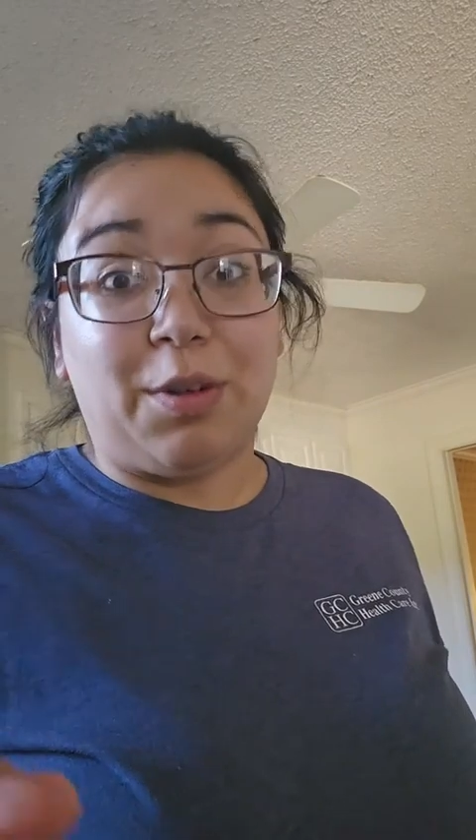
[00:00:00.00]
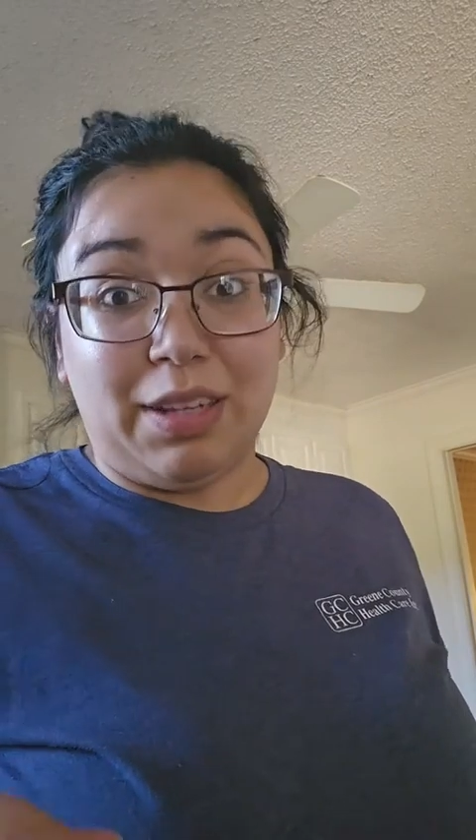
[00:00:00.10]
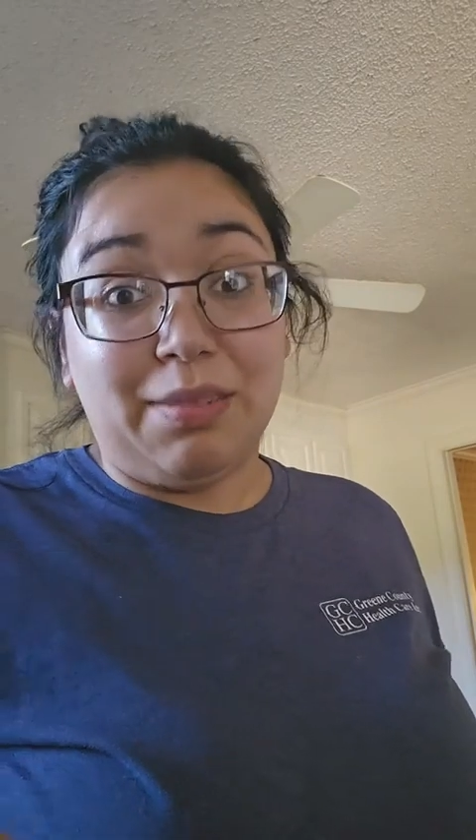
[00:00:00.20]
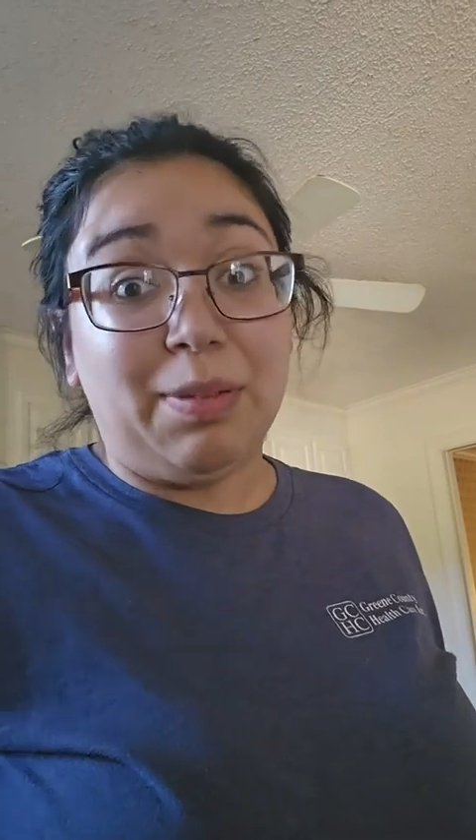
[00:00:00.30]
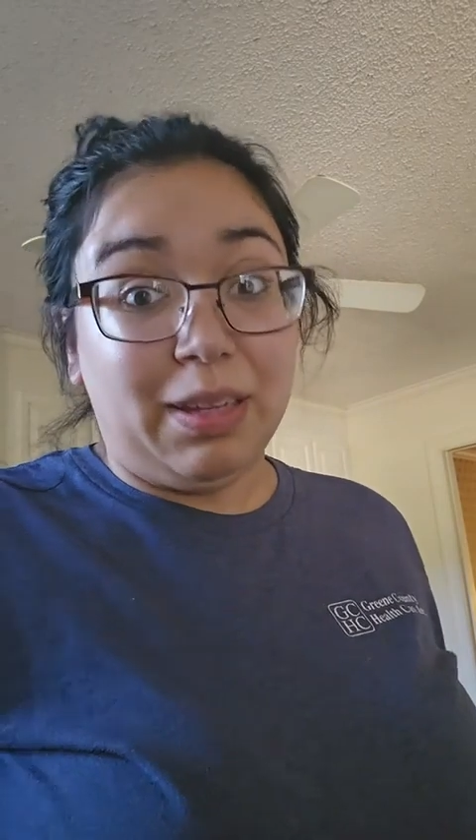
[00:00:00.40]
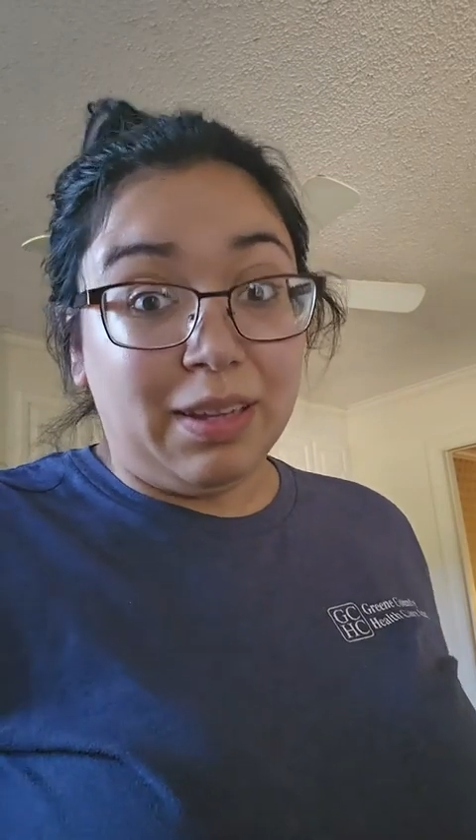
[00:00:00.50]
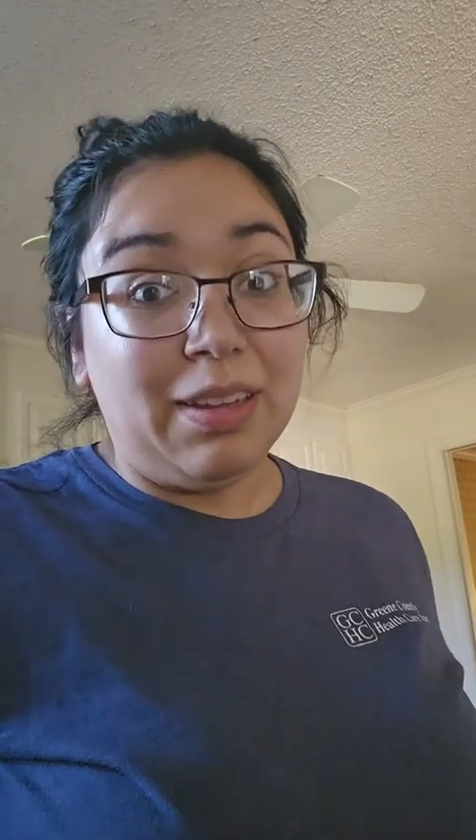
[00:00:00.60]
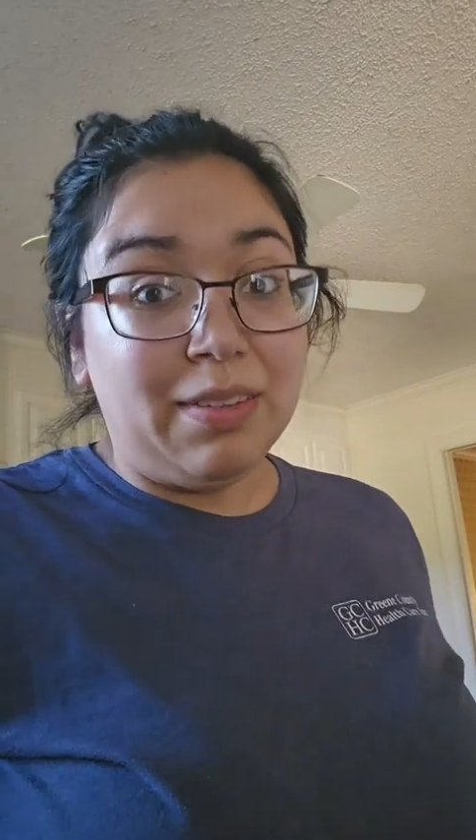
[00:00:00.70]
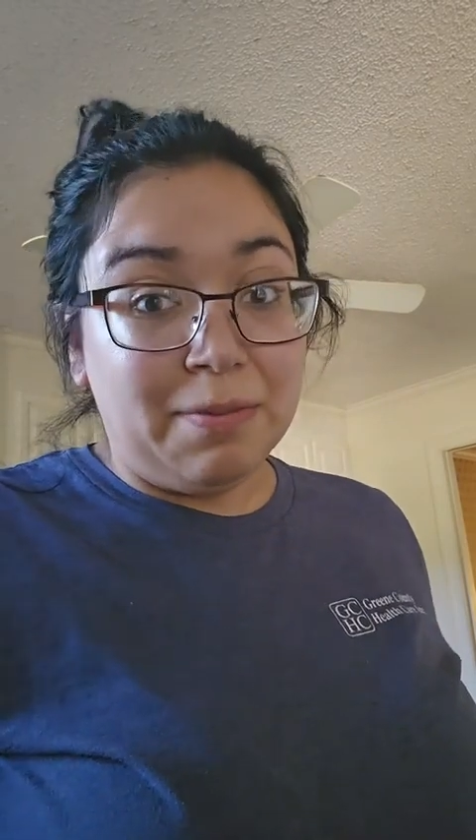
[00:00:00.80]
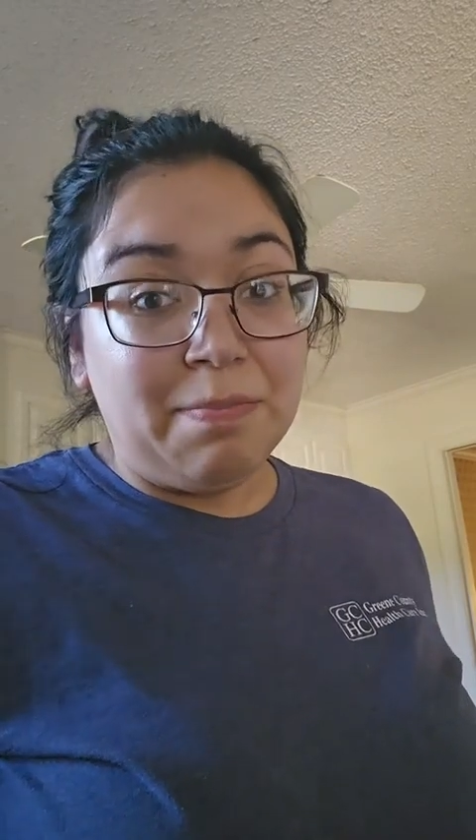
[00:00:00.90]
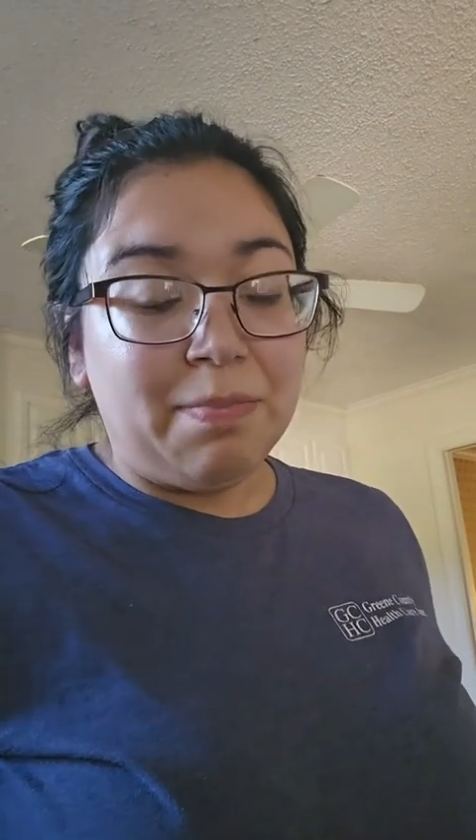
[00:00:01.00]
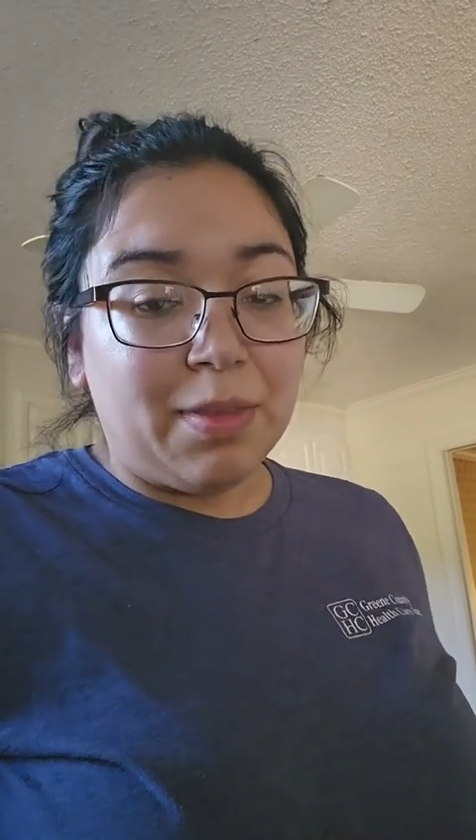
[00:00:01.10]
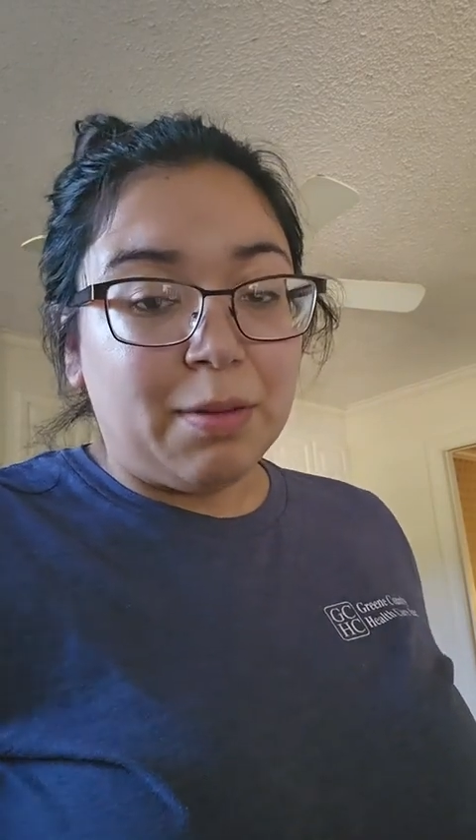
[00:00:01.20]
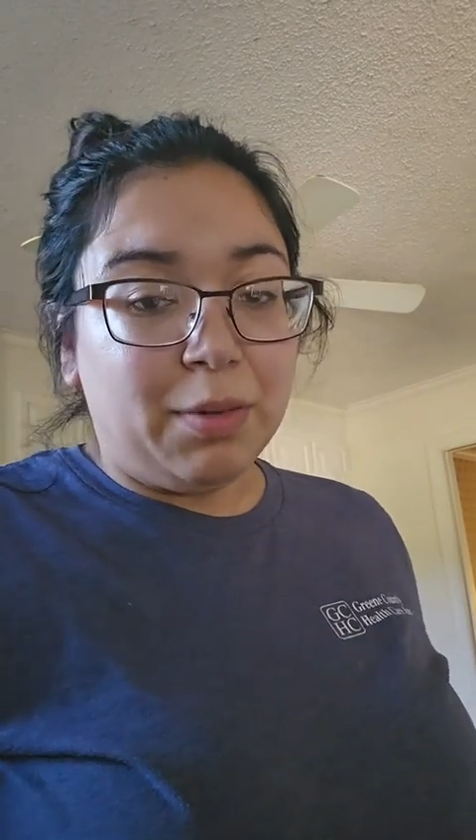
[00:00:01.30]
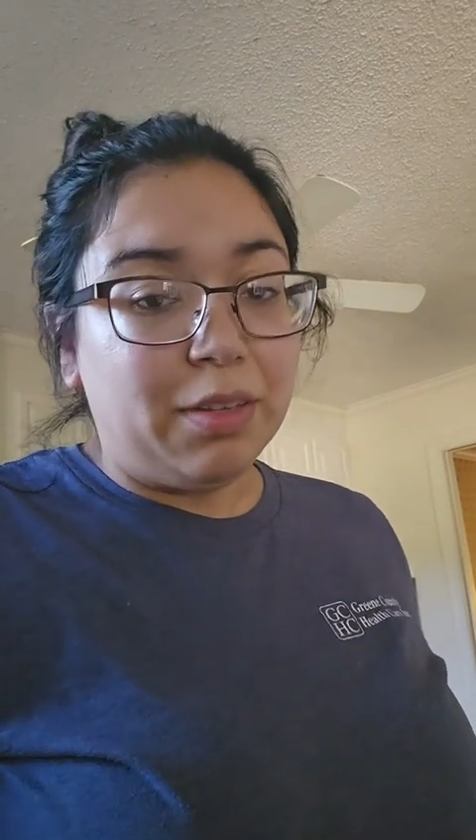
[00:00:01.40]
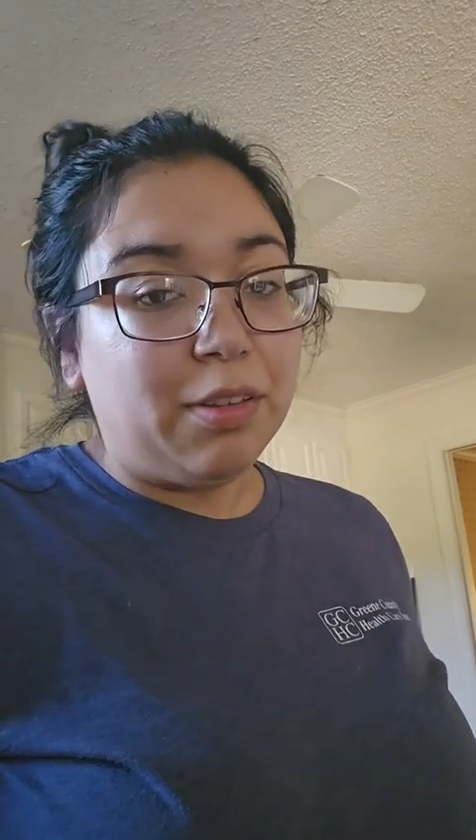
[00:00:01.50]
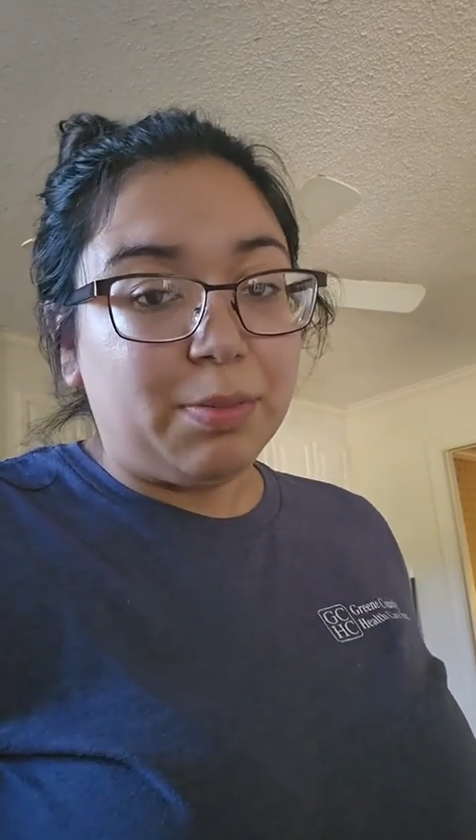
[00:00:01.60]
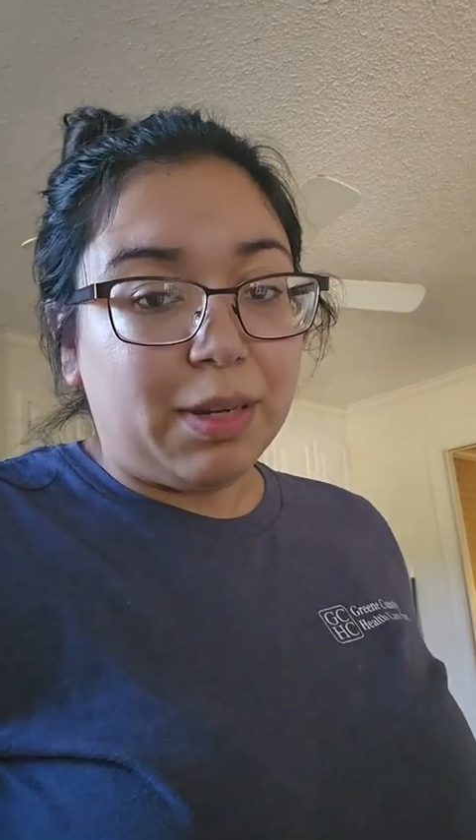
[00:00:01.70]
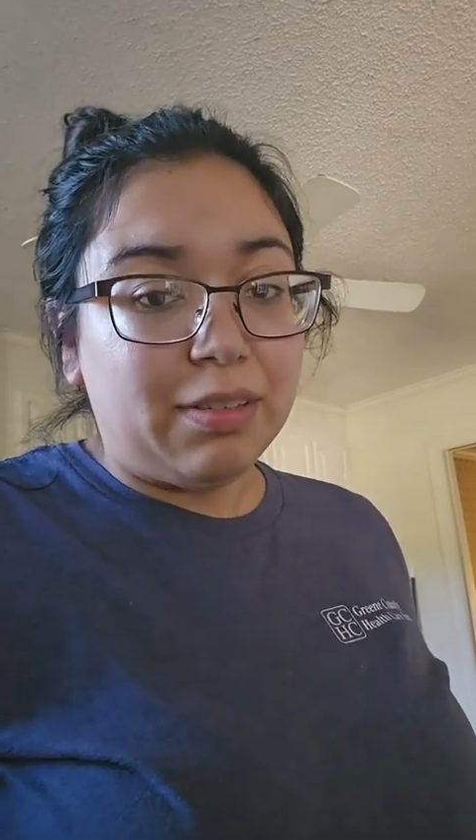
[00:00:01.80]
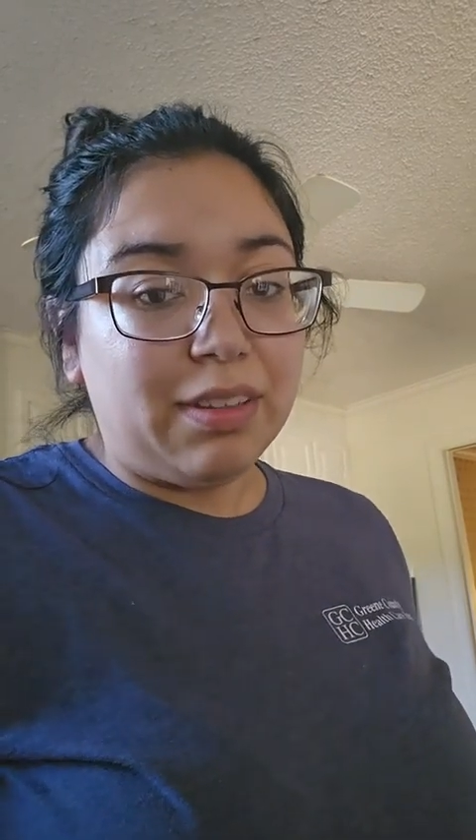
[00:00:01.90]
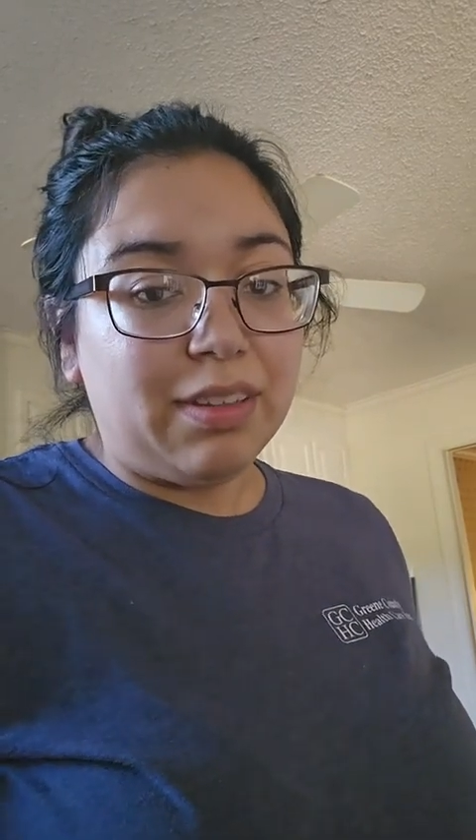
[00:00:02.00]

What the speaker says: crispy Brussels sprouts.